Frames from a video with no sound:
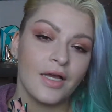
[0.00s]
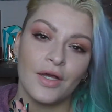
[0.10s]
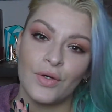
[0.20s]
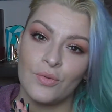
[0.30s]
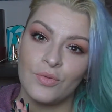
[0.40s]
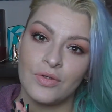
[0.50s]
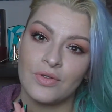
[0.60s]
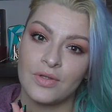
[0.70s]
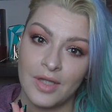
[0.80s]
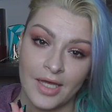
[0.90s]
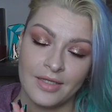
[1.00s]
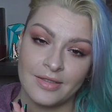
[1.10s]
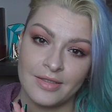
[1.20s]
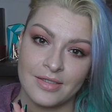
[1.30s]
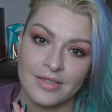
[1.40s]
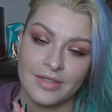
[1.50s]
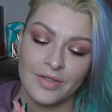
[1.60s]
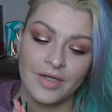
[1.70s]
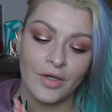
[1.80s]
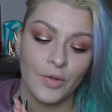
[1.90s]
I hope you like this
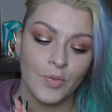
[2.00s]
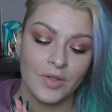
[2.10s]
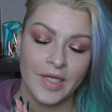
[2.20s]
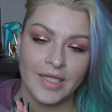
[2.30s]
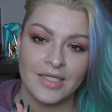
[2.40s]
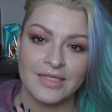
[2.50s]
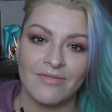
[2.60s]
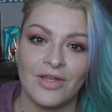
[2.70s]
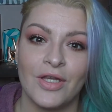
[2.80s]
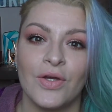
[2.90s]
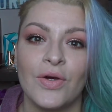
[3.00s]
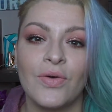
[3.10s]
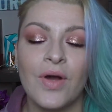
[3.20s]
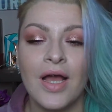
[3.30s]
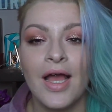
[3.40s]
look. I hope you like this video.